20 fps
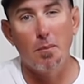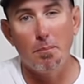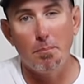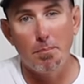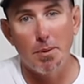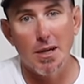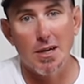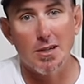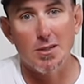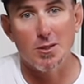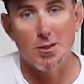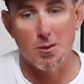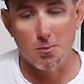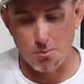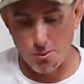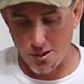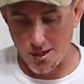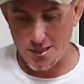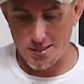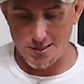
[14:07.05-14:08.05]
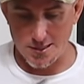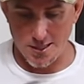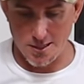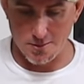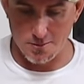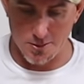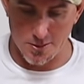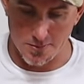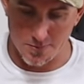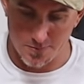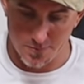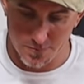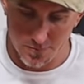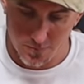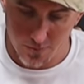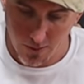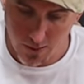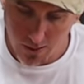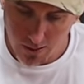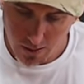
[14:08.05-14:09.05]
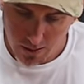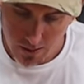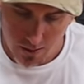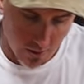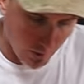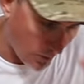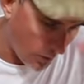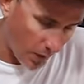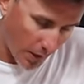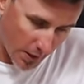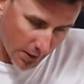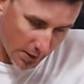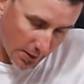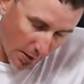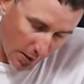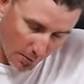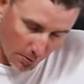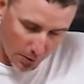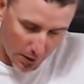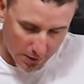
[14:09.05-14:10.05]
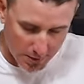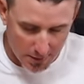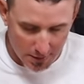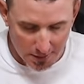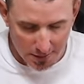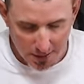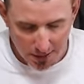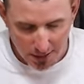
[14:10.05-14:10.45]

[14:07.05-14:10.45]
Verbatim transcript: a bigger surprise coming. Oh, I gotta say a blessing.